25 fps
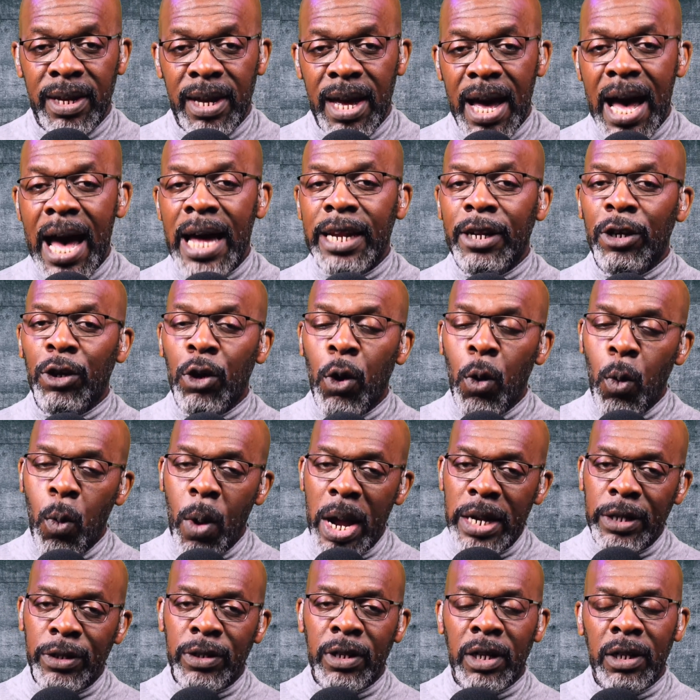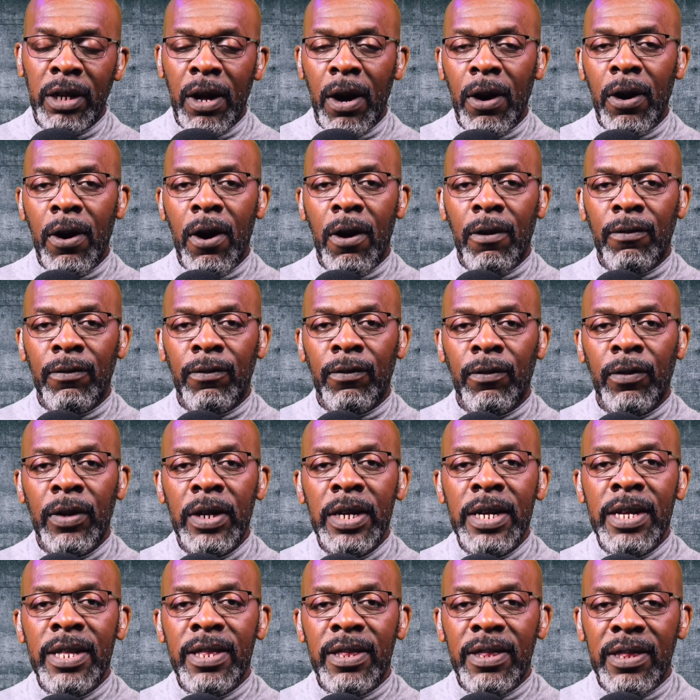and know when to log off.
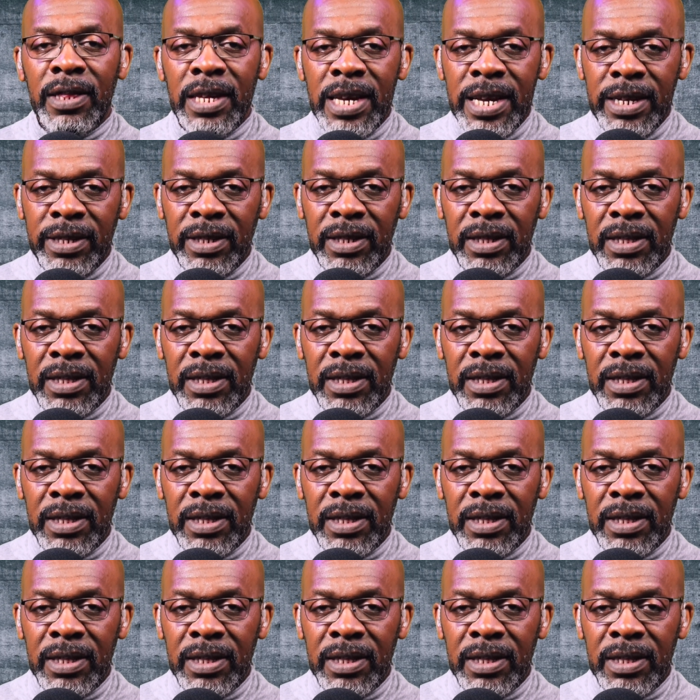These